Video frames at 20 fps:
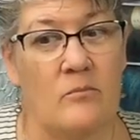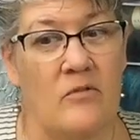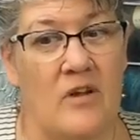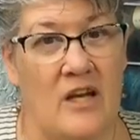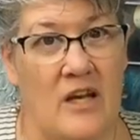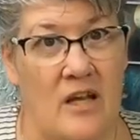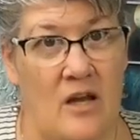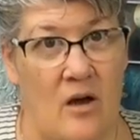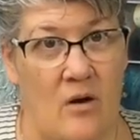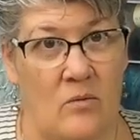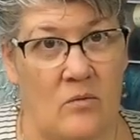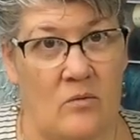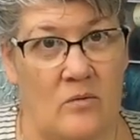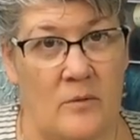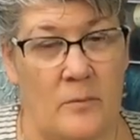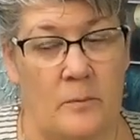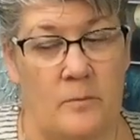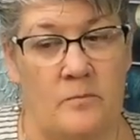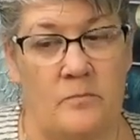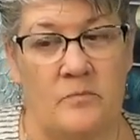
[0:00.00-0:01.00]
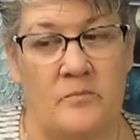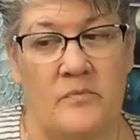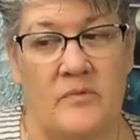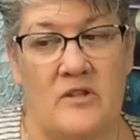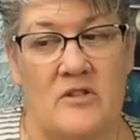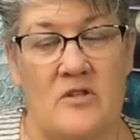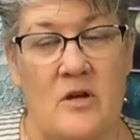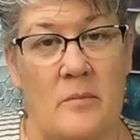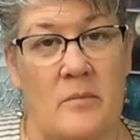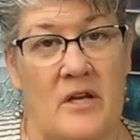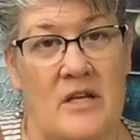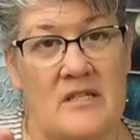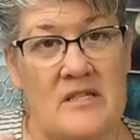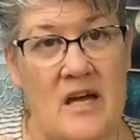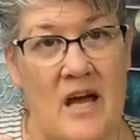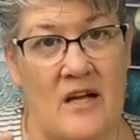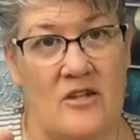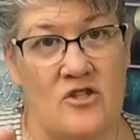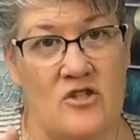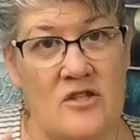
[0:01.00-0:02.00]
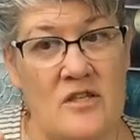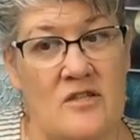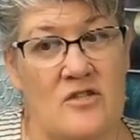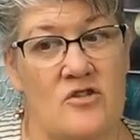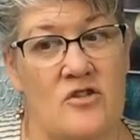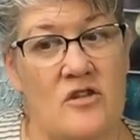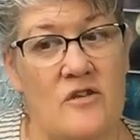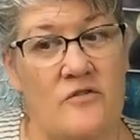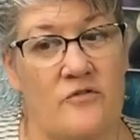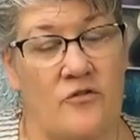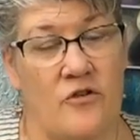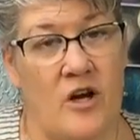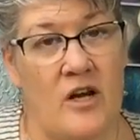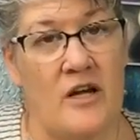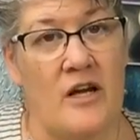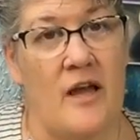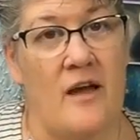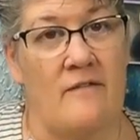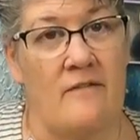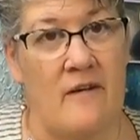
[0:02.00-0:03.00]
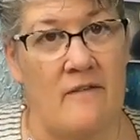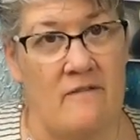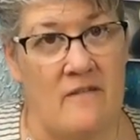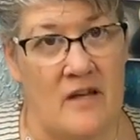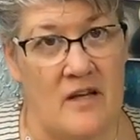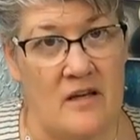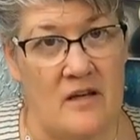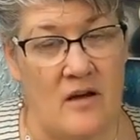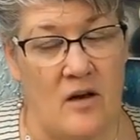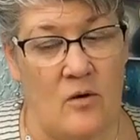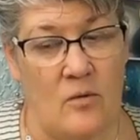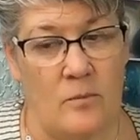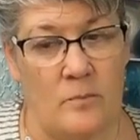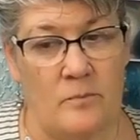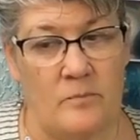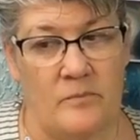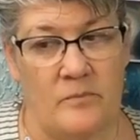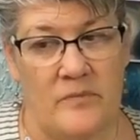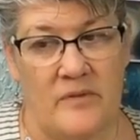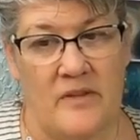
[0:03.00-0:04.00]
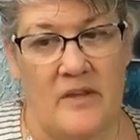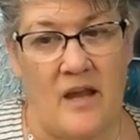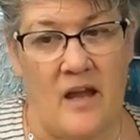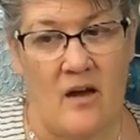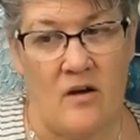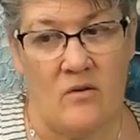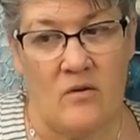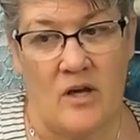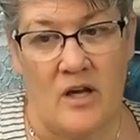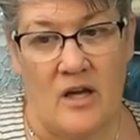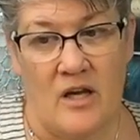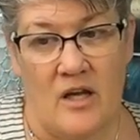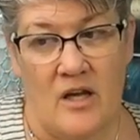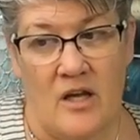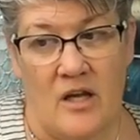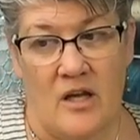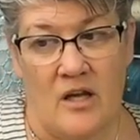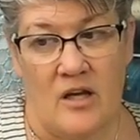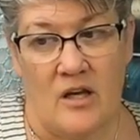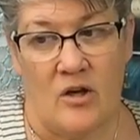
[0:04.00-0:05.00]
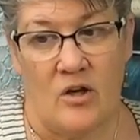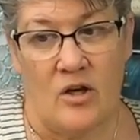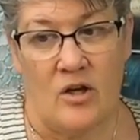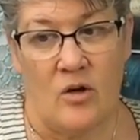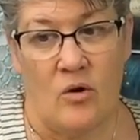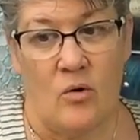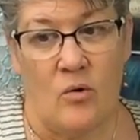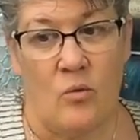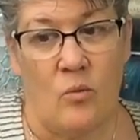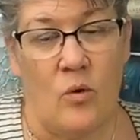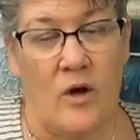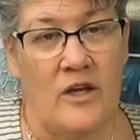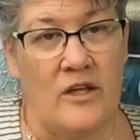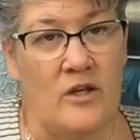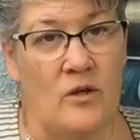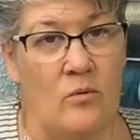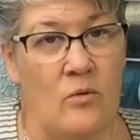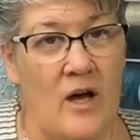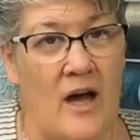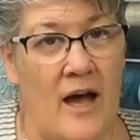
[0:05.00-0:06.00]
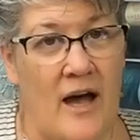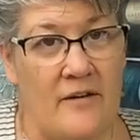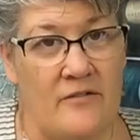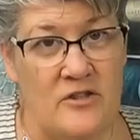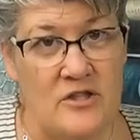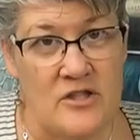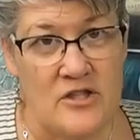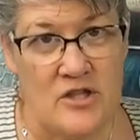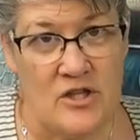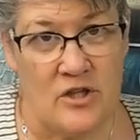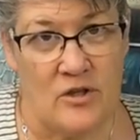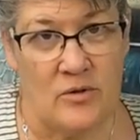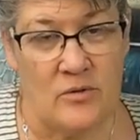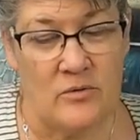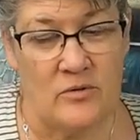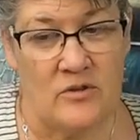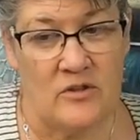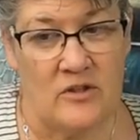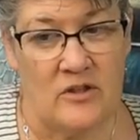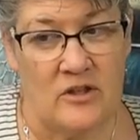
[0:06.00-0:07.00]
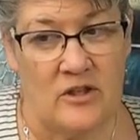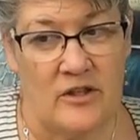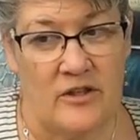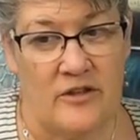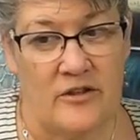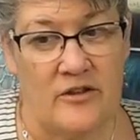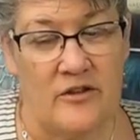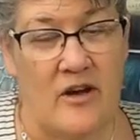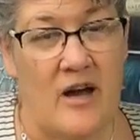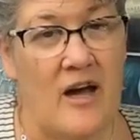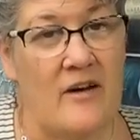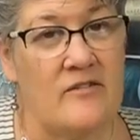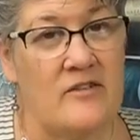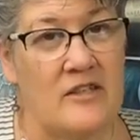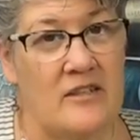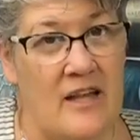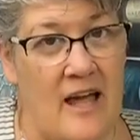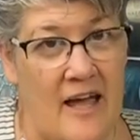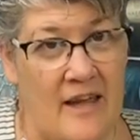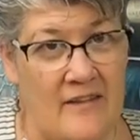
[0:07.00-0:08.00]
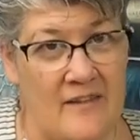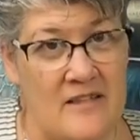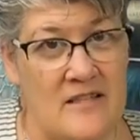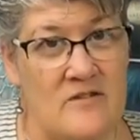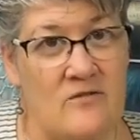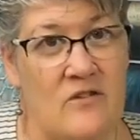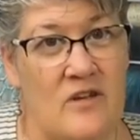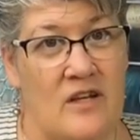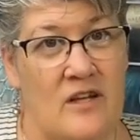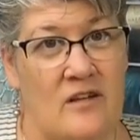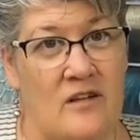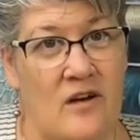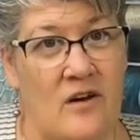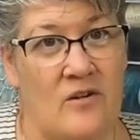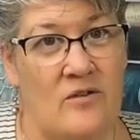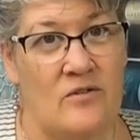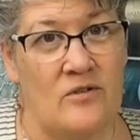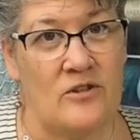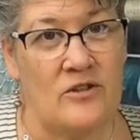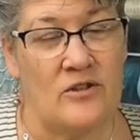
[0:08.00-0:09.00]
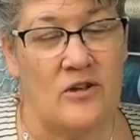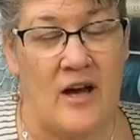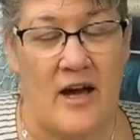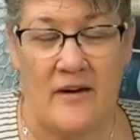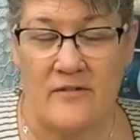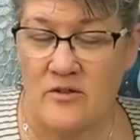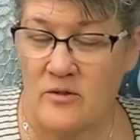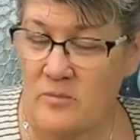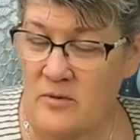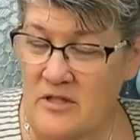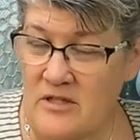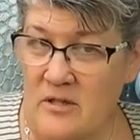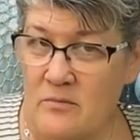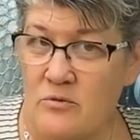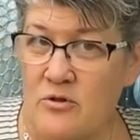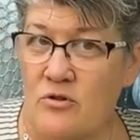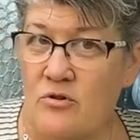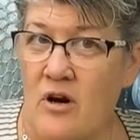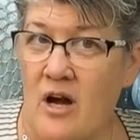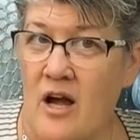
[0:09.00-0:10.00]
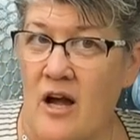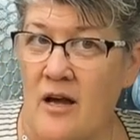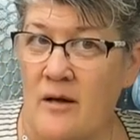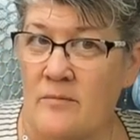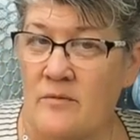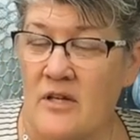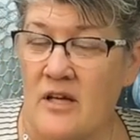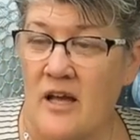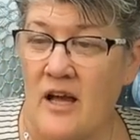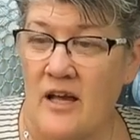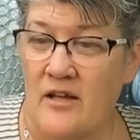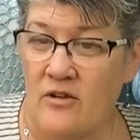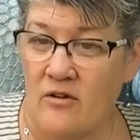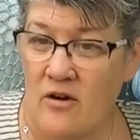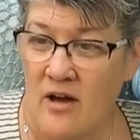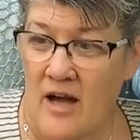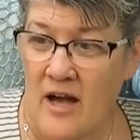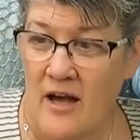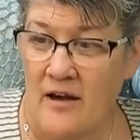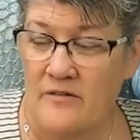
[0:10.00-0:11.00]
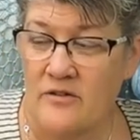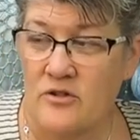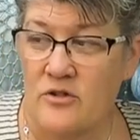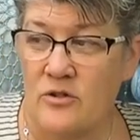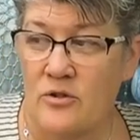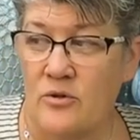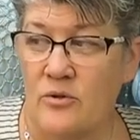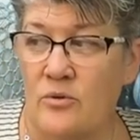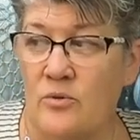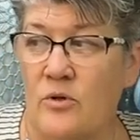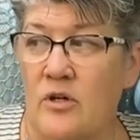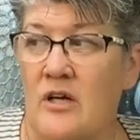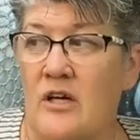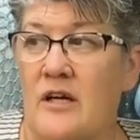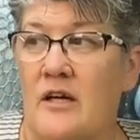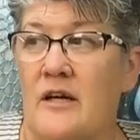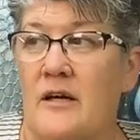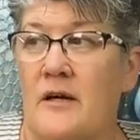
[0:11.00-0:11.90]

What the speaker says: video. So I'm going to attach this to the front of a video. Now, what you will have to do, you'll have to like this video, you'll have to be subscribed, and you'll have to